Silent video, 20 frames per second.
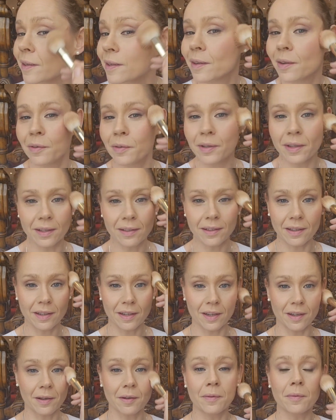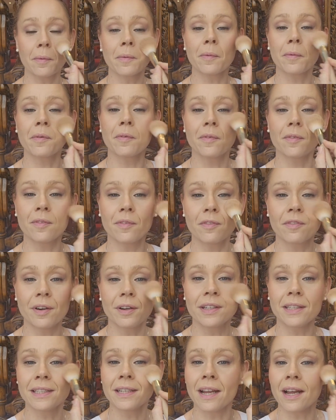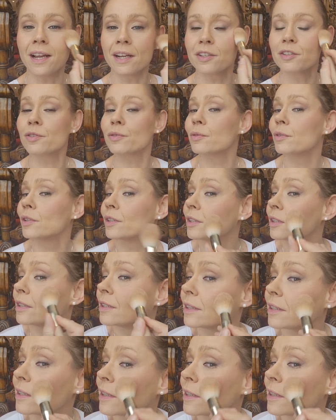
You get like a very natural